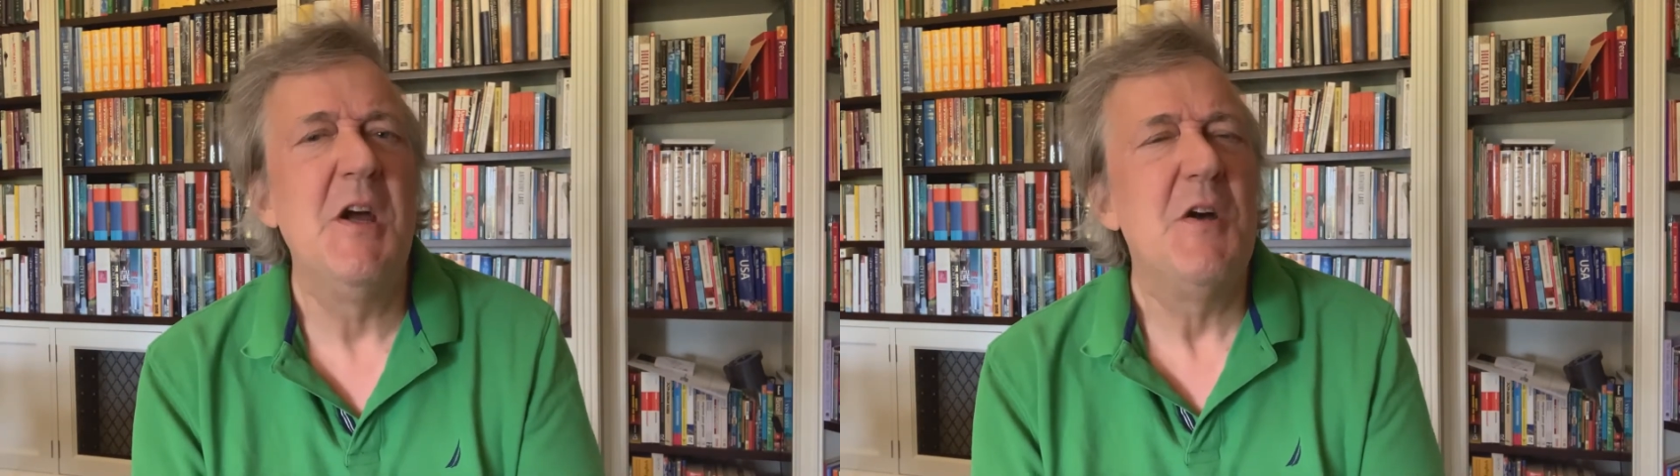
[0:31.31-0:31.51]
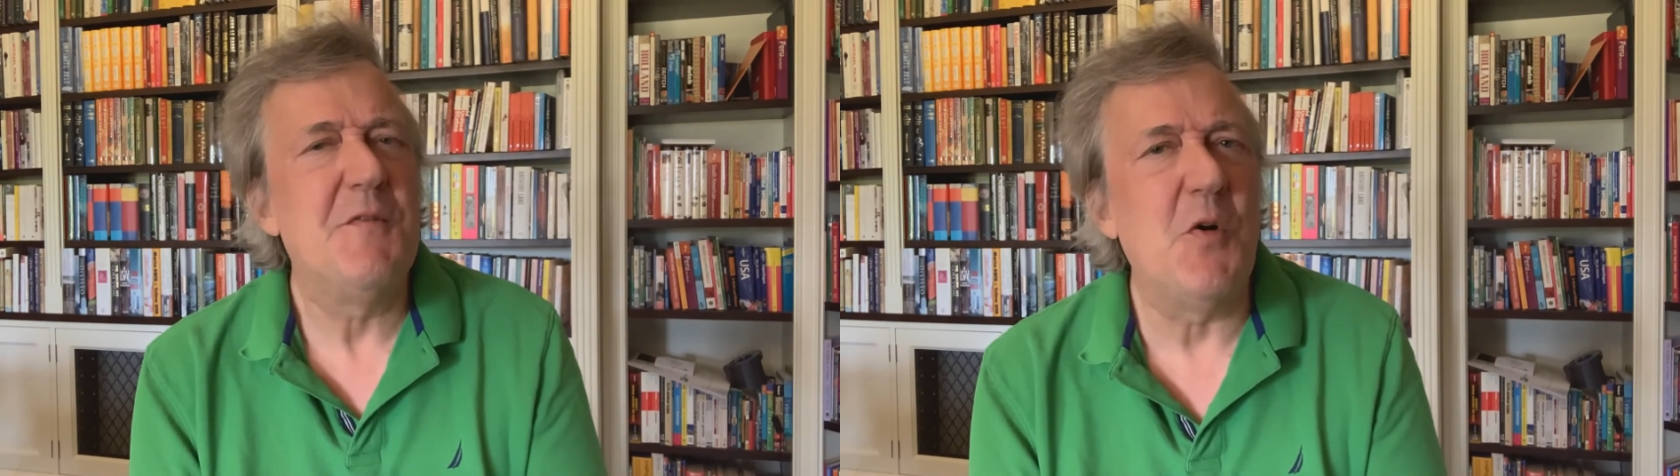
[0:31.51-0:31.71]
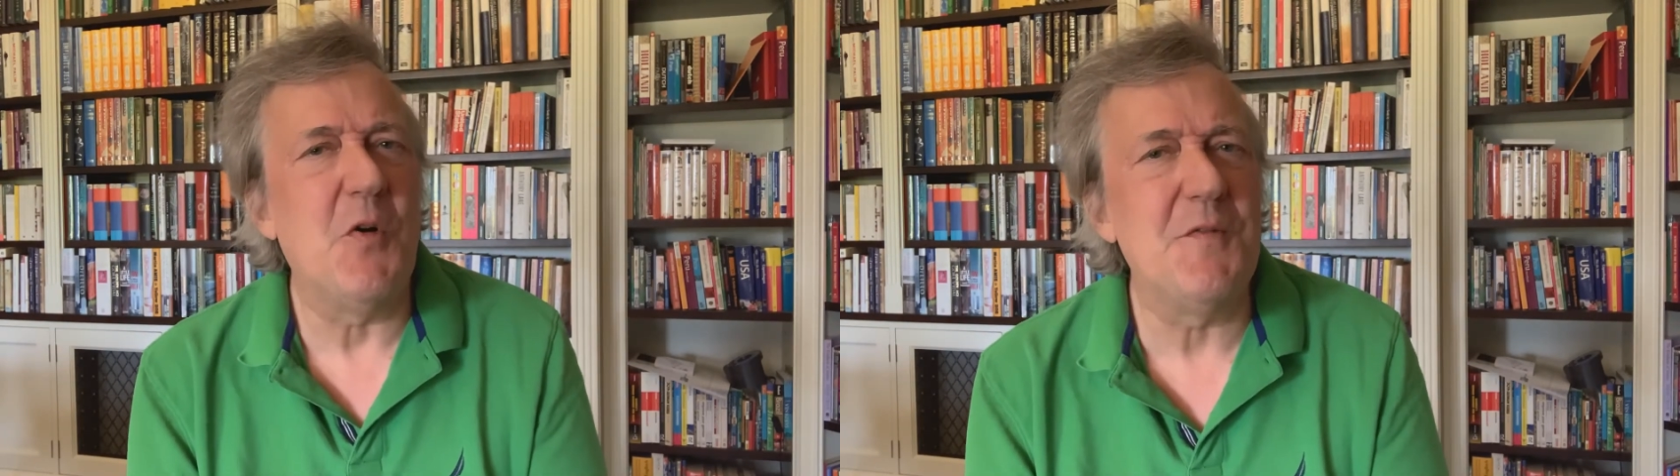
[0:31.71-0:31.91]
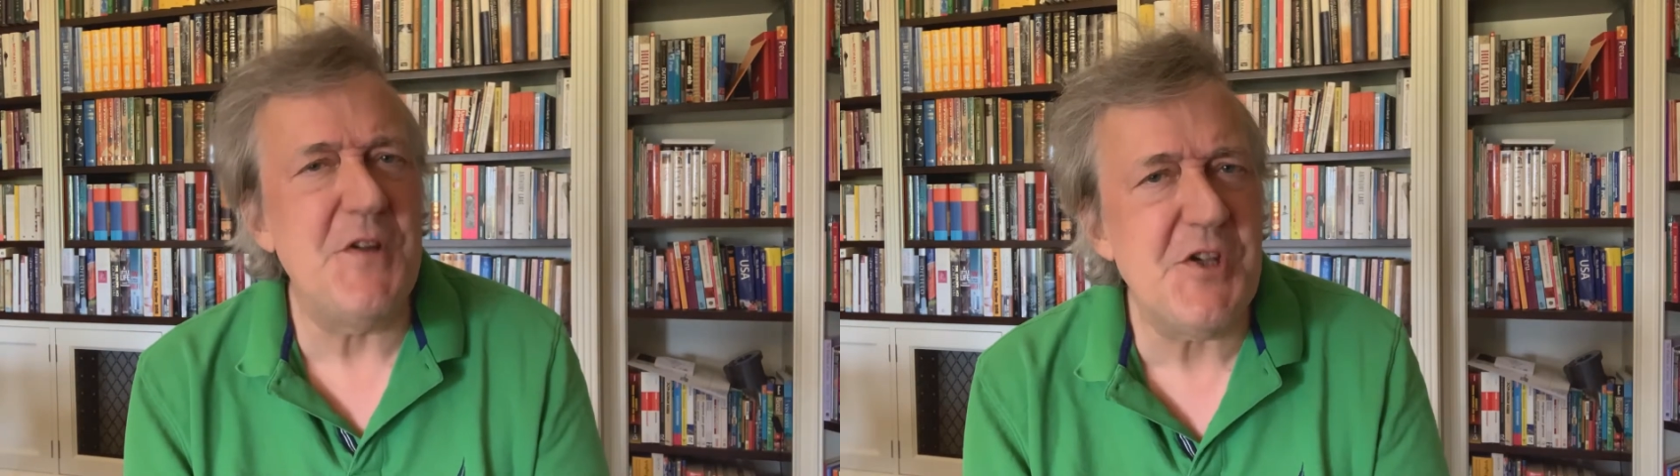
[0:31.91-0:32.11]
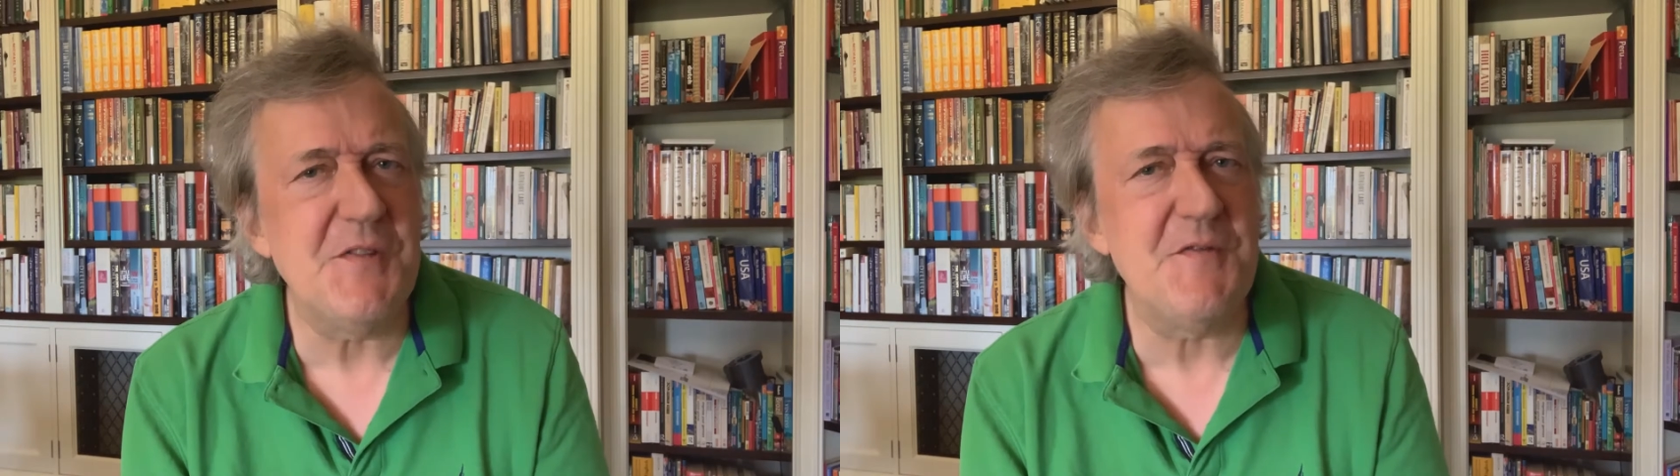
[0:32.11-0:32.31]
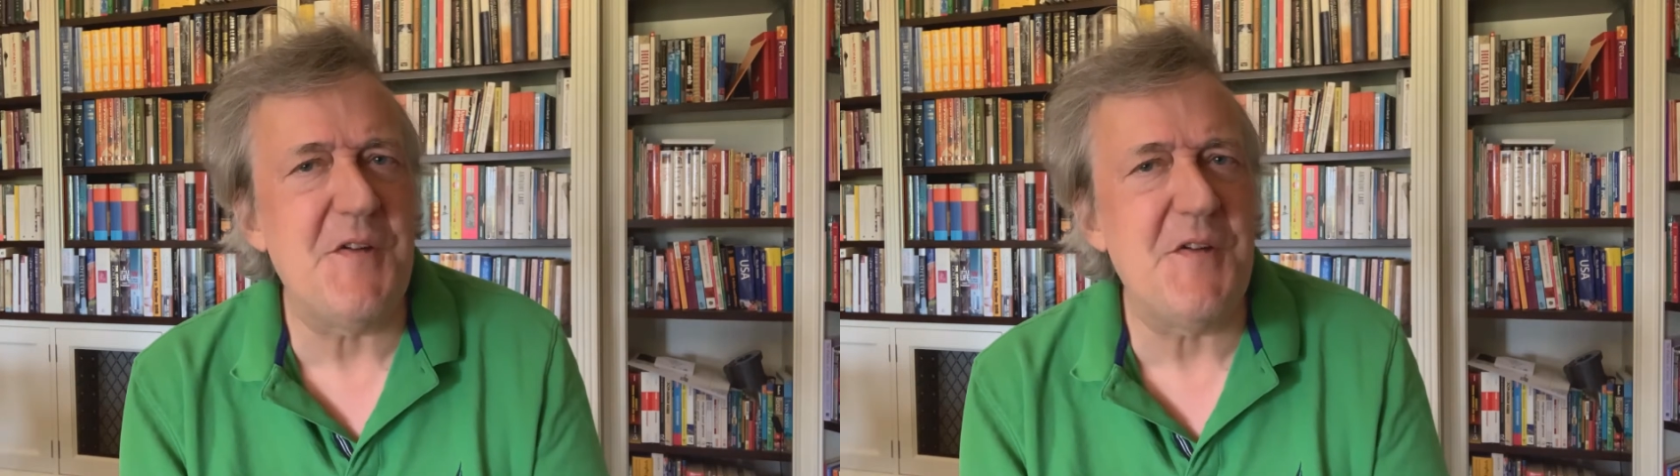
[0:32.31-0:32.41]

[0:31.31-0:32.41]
for Vision